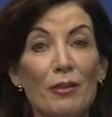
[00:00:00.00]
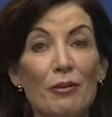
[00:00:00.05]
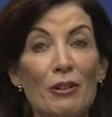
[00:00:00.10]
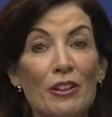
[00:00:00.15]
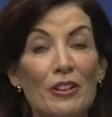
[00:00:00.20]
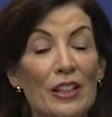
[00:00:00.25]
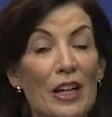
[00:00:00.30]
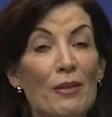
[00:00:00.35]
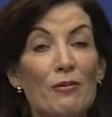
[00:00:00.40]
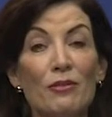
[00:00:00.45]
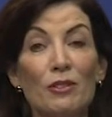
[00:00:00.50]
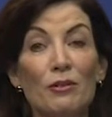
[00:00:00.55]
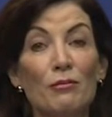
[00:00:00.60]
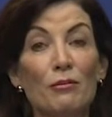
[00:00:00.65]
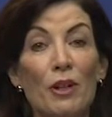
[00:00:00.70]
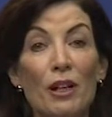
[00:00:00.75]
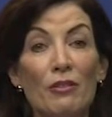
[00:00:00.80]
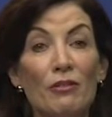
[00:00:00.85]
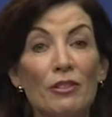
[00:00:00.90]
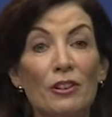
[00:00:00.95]
because I'm from
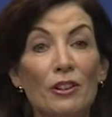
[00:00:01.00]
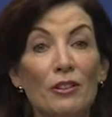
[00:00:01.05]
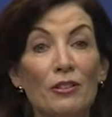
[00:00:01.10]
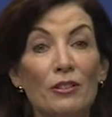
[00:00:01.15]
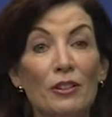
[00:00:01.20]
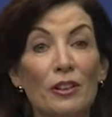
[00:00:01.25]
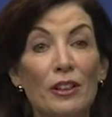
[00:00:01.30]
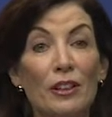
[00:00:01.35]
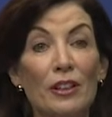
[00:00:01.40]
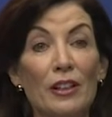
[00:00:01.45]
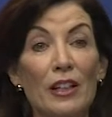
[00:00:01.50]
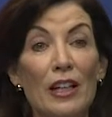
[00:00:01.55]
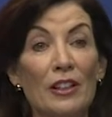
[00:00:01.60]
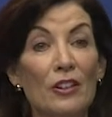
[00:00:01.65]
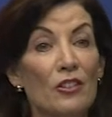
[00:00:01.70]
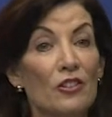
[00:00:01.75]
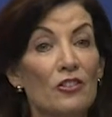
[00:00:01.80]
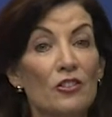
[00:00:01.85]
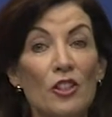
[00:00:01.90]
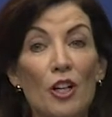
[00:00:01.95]
Buffalo, and
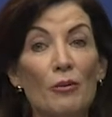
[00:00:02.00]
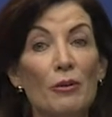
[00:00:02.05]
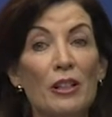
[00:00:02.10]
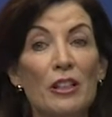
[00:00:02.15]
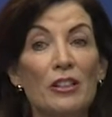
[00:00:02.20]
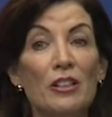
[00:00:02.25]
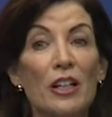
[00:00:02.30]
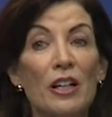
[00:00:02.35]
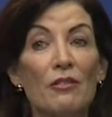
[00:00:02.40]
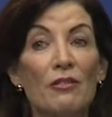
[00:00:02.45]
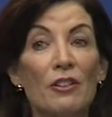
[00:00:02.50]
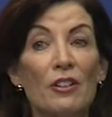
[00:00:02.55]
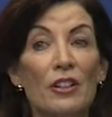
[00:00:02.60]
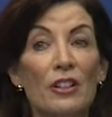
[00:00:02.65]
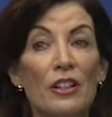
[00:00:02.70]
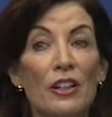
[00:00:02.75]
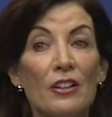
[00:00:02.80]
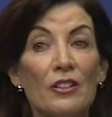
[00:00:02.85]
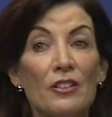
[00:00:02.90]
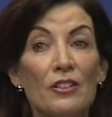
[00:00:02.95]
there's nobody tougher
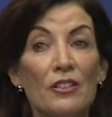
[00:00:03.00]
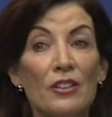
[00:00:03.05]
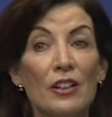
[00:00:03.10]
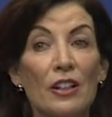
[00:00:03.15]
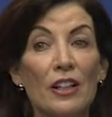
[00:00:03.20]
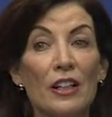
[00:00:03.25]
than us.